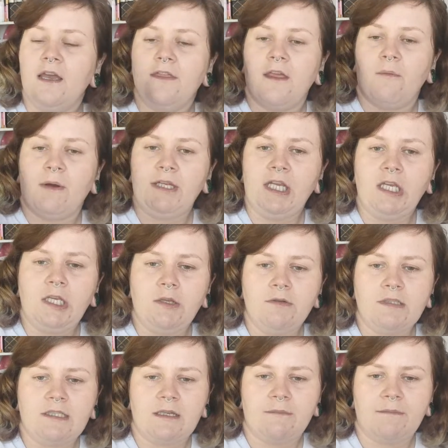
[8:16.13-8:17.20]
that when you
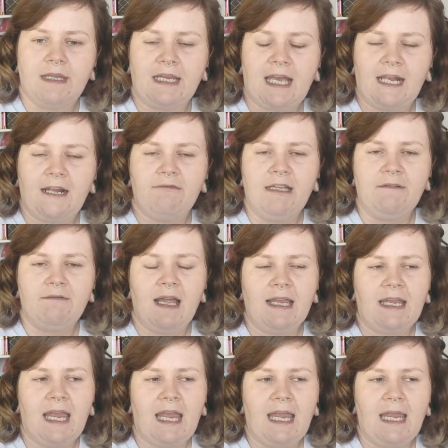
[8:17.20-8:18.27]
use them, they kind of leave
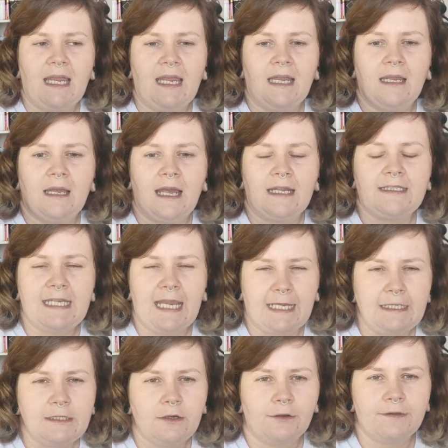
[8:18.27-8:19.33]
like a
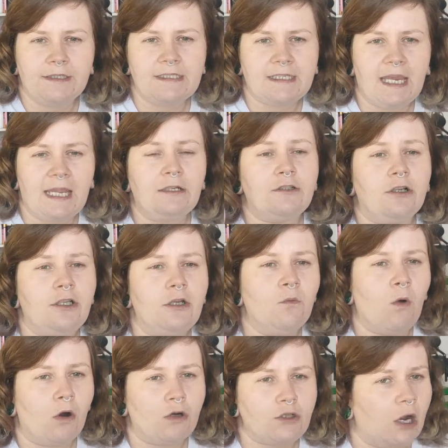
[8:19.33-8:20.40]
tint on the skin until
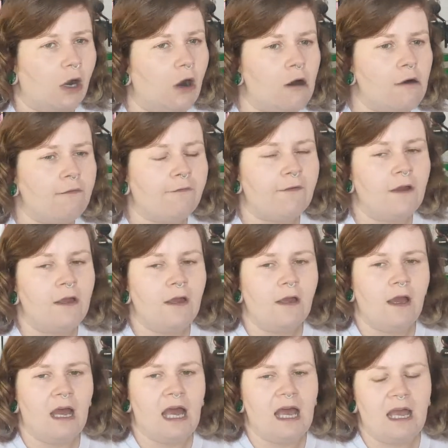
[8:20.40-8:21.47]
you wash it off.
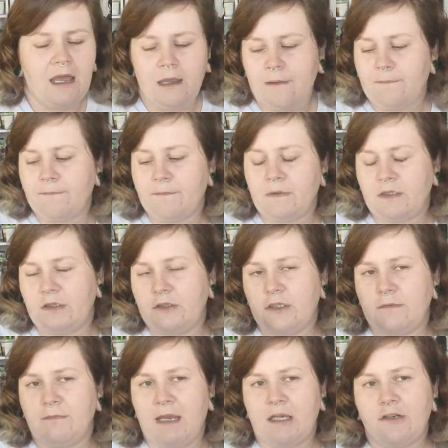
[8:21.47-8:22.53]
So
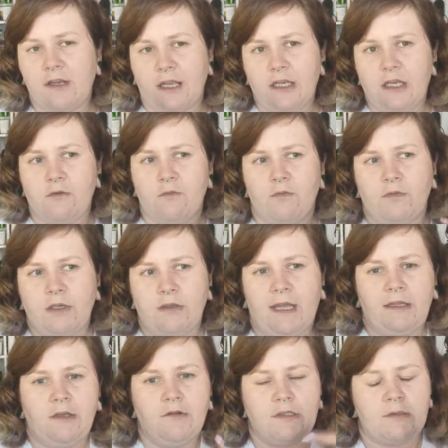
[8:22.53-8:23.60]
just make sure that you
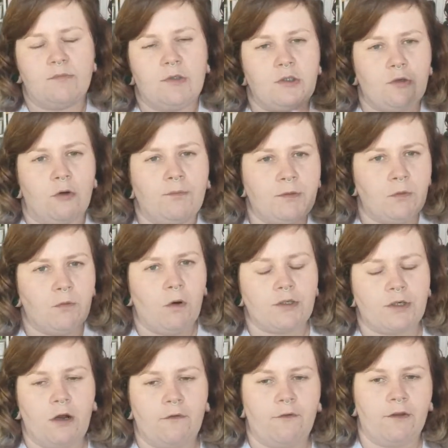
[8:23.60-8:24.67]
then use some soap to
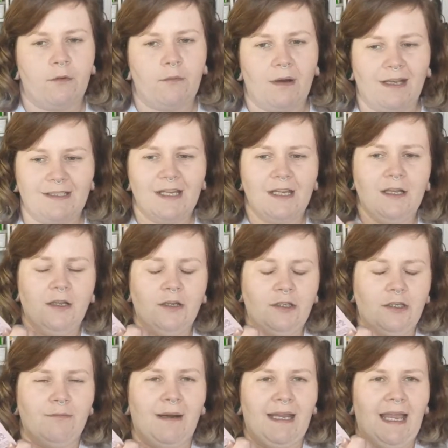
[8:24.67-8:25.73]
wash it off. Otherwise,
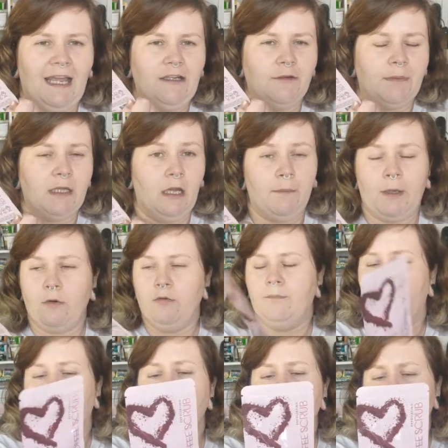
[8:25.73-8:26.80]
you might end up a little bit
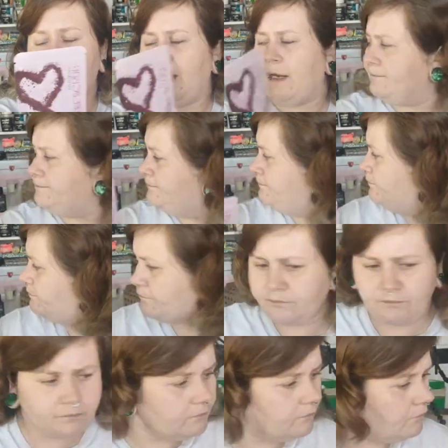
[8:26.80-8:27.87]
Oompa Loompa.
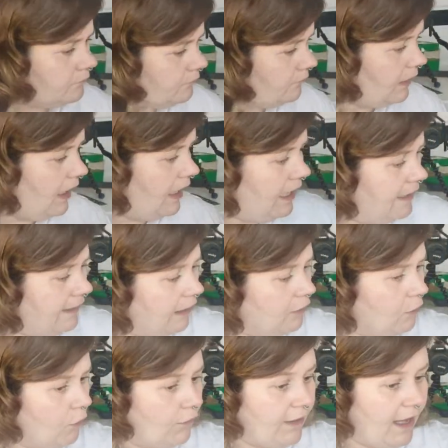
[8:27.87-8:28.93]

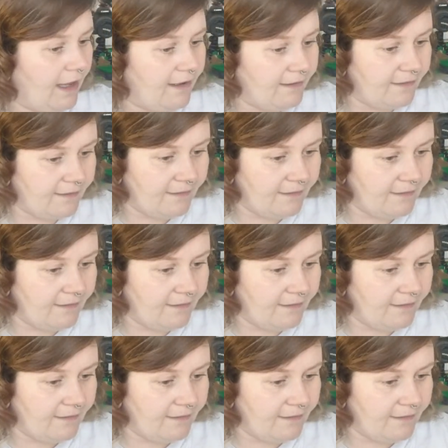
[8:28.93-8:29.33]
That'll go there.